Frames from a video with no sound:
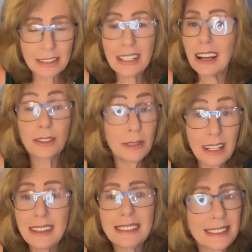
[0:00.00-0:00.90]

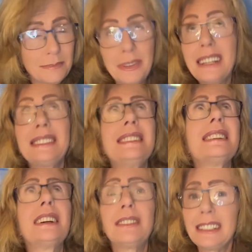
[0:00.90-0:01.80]
Aquarius, Pisces,
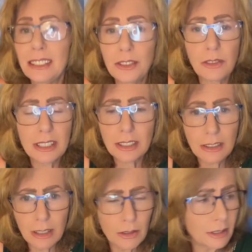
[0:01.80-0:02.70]
Aries, and Taurus. Good
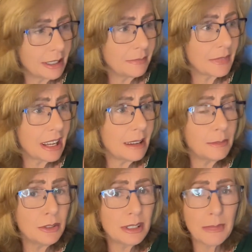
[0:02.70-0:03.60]
Lord, I am
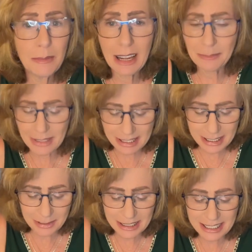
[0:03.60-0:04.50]
losing my mind. But
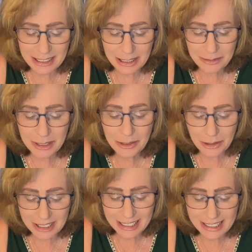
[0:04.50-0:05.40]
this one starts with
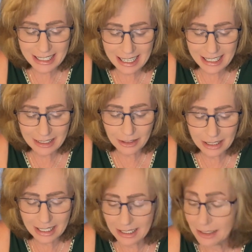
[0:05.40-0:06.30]
Taurus today.
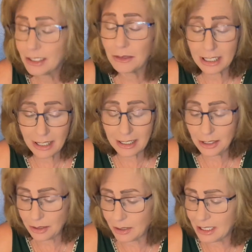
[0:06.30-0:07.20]
Okay, so we're starting at
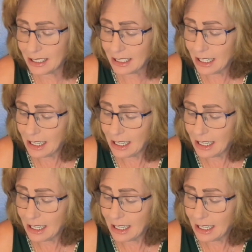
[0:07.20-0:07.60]
Taurus.